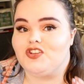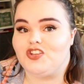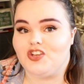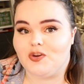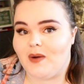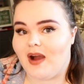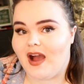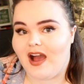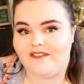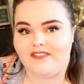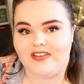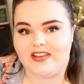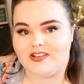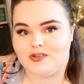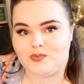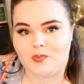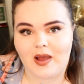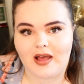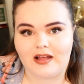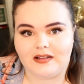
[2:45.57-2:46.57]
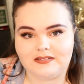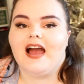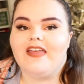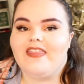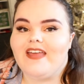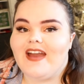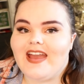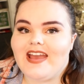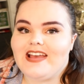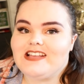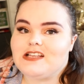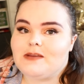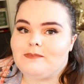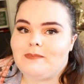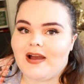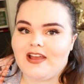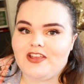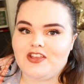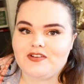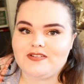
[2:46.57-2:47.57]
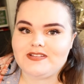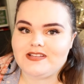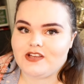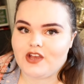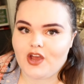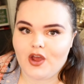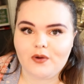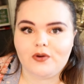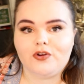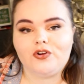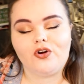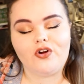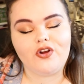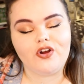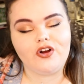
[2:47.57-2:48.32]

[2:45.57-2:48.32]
you are having as well. And that is by using coconut